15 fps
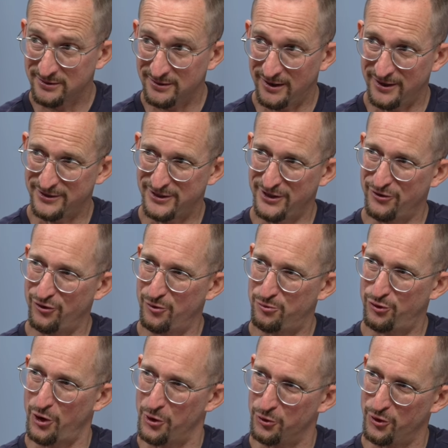idea of
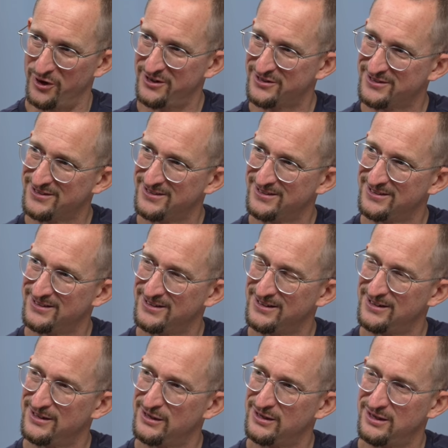progress
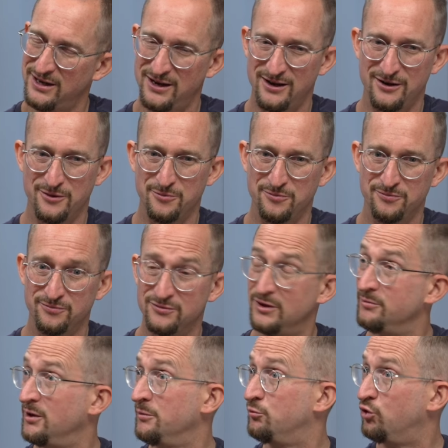
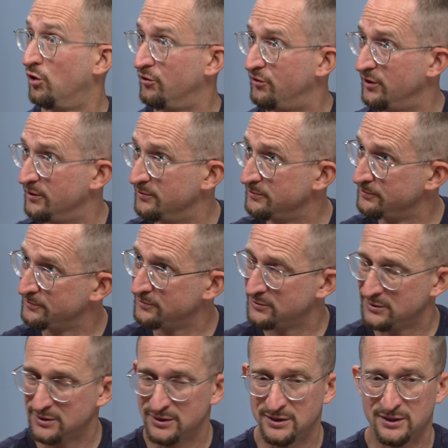and profit,
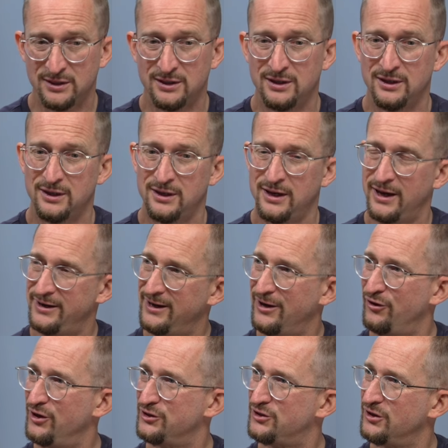and now
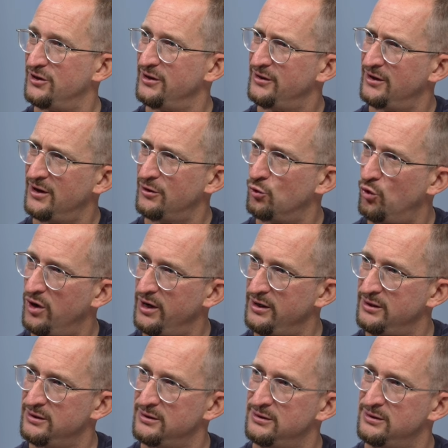they're turning the other way.